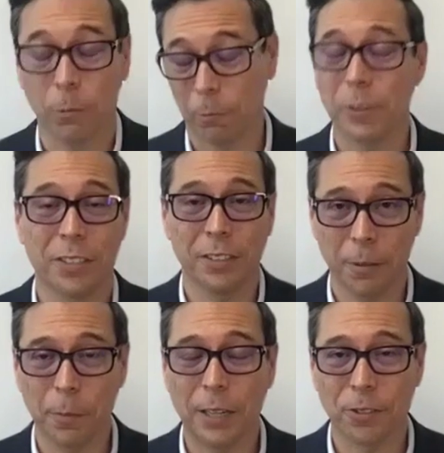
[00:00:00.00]
or we'll send
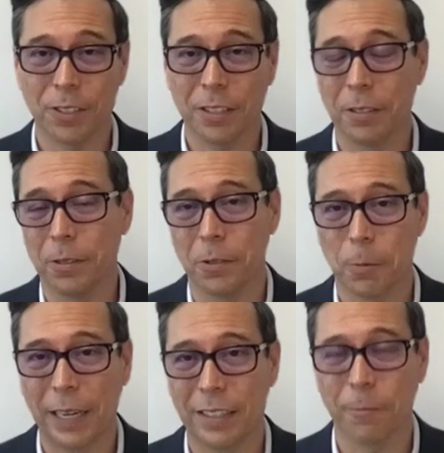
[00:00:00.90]
our modules to
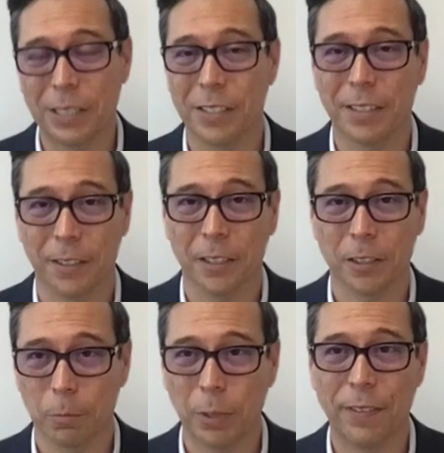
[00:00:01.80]
space, and we send our
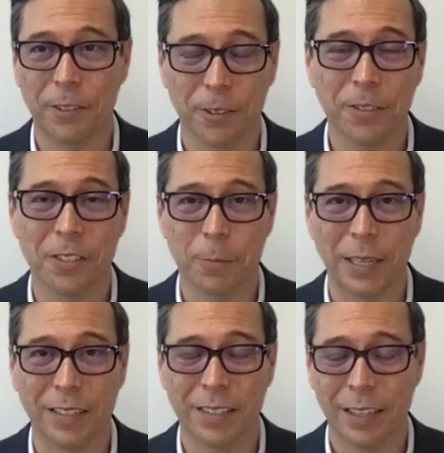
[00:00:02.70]
private cruises
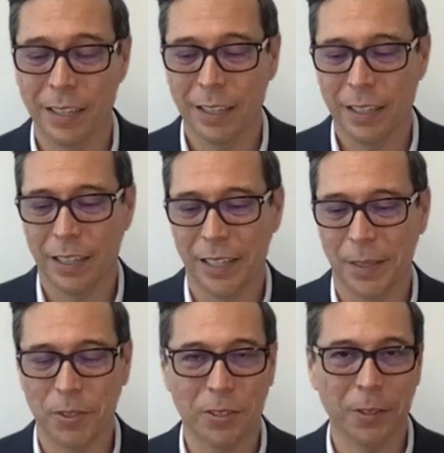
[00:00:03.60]
space.
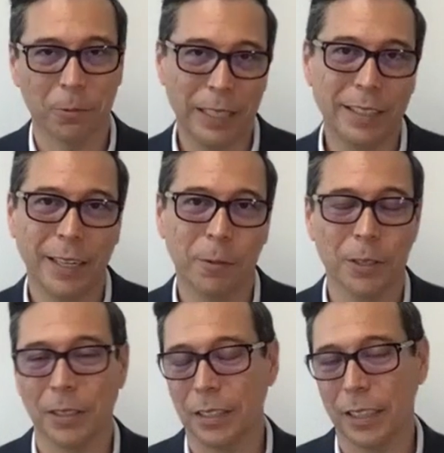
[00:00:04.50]
Um, so right now
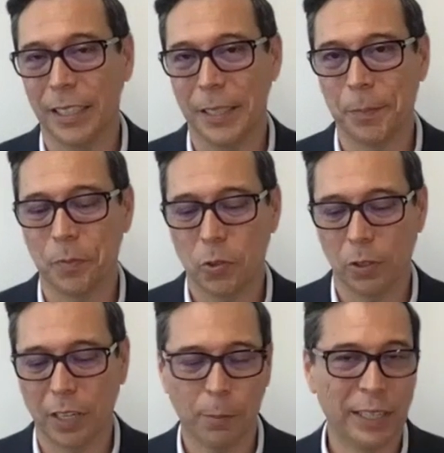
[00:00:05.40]
we're um,
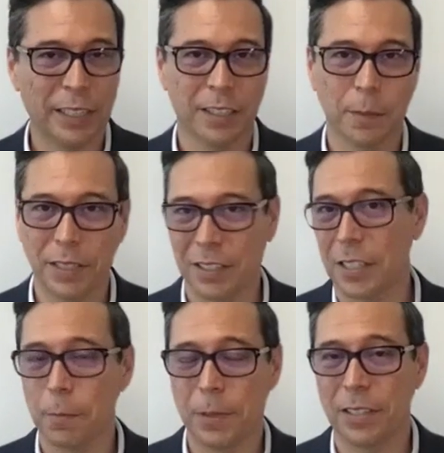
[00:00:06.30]
sort of operating on a
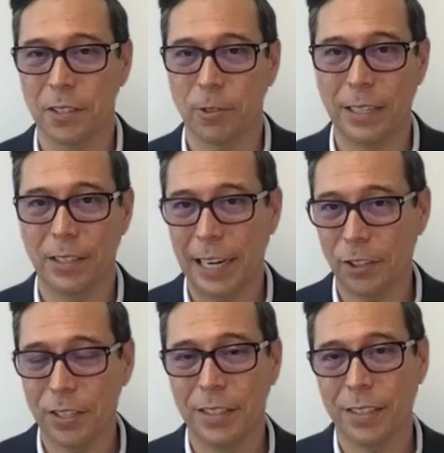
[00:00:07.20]
business business
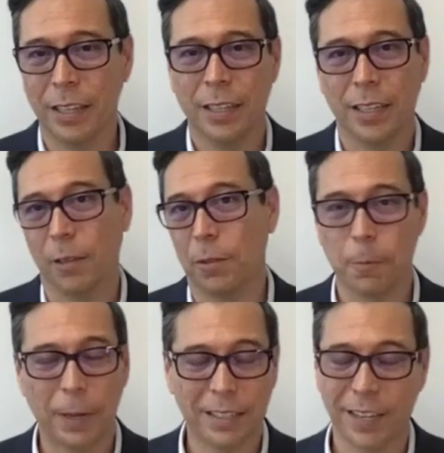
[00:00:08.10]
transactions uh,
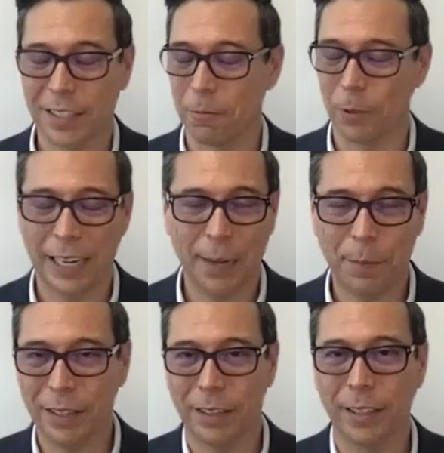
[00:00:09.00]
with SpaceX, and we're
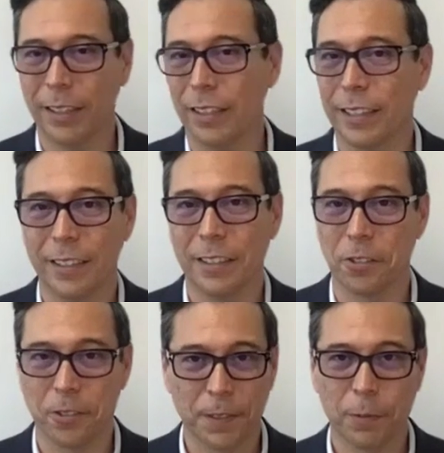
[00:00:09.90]
happy that they're there and the
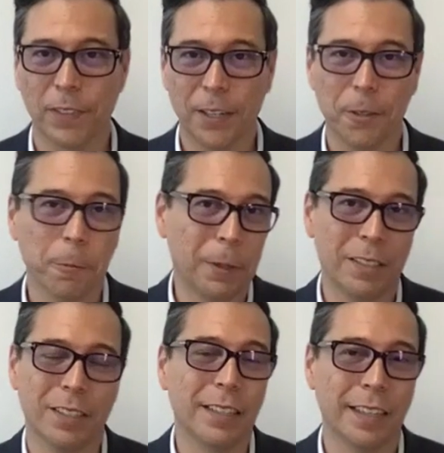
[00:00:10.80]
service provider, and we want
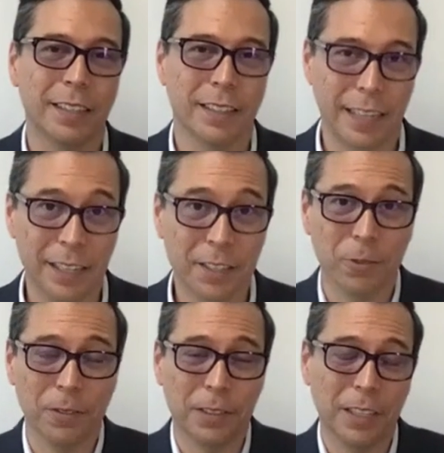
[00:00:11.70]
to see that that
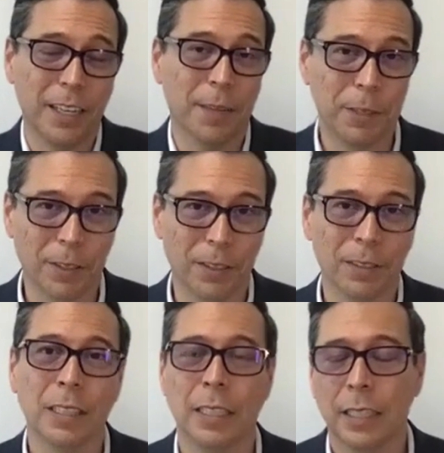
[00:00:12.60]
sort of economy
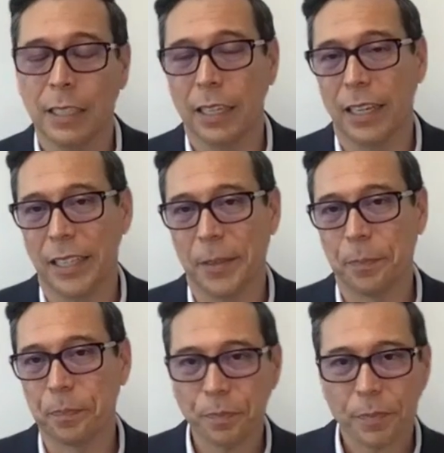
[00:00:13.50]
grow.
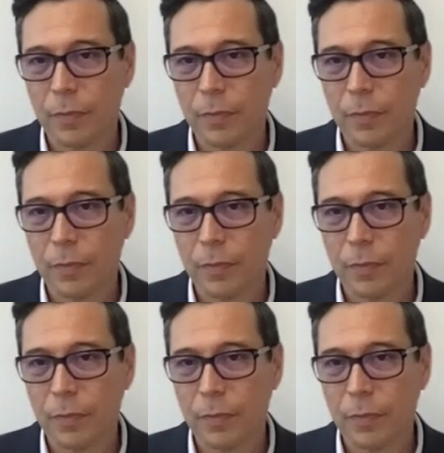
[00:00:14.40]
Um,